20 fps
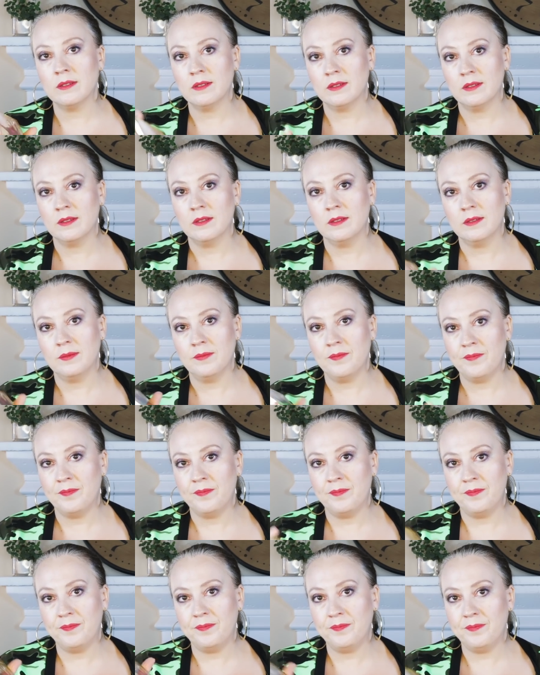
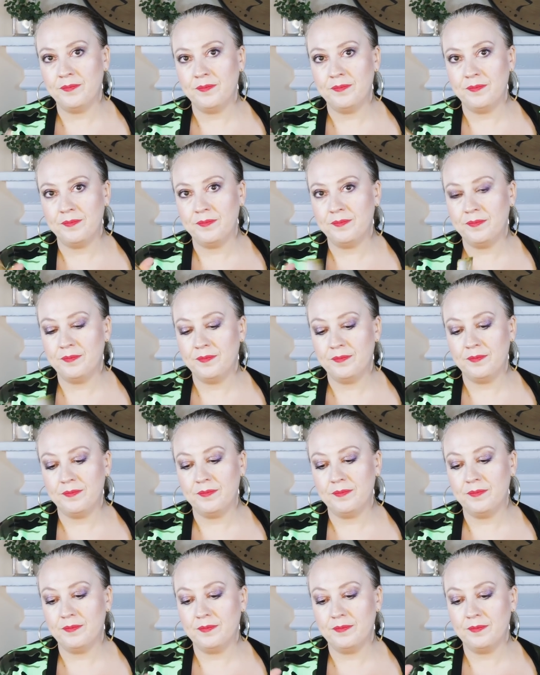
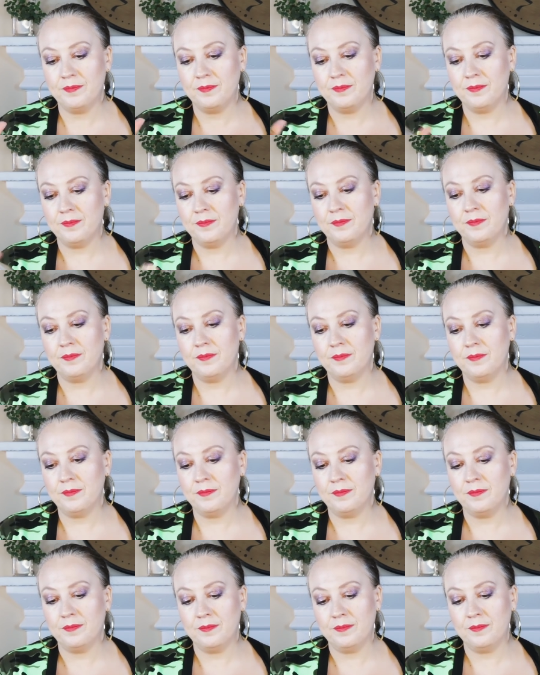
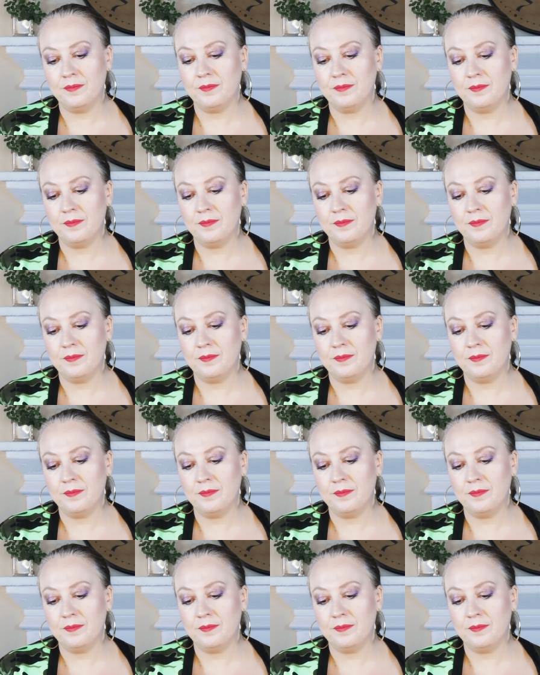Nothing is said.